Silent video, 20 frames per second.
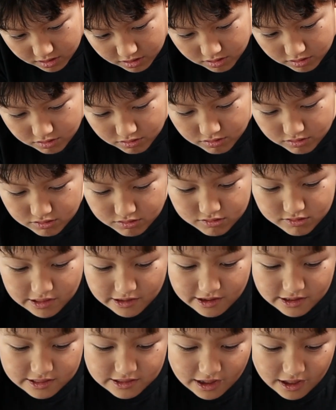Ooh,
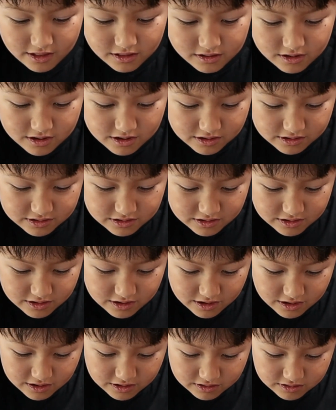that looks
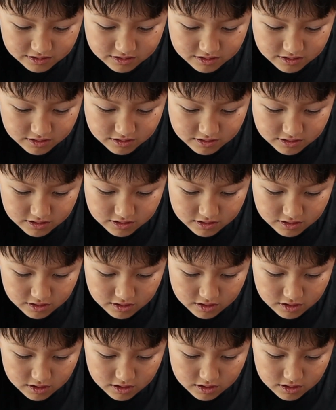nice.
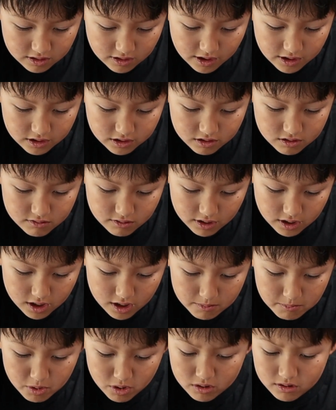Thank you,
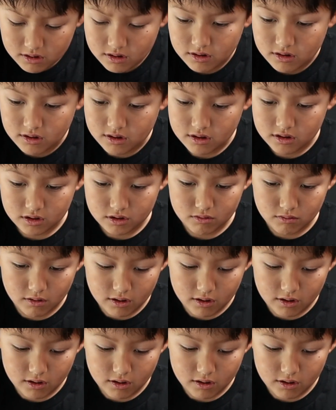hammer. You are